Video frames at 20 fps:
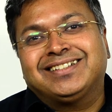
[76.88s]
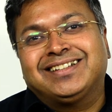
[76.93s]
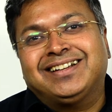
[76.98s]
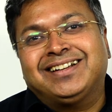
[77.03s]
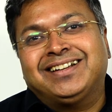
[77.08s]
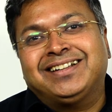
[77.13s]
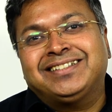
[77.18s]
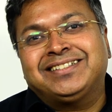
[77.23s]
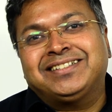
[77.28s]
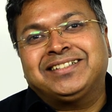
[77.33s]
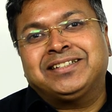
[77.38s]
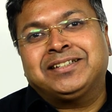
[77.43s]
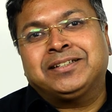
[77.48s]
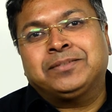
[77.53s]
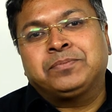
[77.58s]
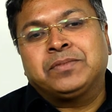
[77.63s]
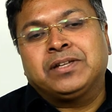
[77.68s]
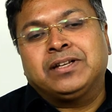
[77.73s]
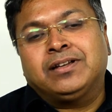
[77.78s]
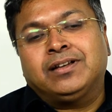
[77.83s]
And
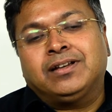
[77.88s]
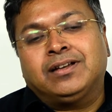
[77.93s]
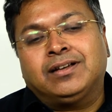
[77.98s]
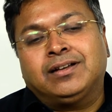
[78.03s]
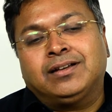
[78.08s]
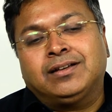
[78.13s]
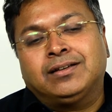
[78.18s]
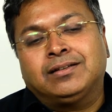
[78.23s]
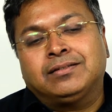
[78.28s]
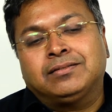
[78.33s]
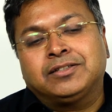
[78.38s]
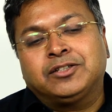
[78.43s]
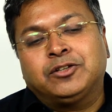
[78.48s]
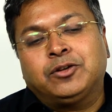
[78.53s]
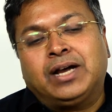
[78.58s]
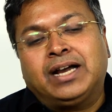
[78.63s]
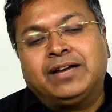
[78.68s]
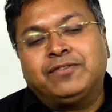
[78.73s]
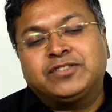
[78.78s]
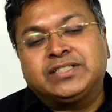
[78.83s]

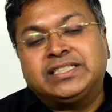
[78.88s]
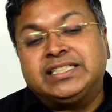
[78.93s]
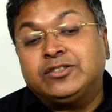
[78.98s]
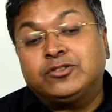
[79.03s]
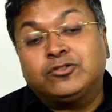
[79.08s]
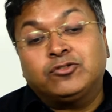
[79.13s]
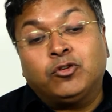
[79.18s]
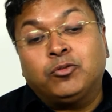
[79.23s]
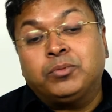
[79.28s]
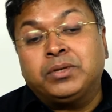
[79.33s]
I've seen so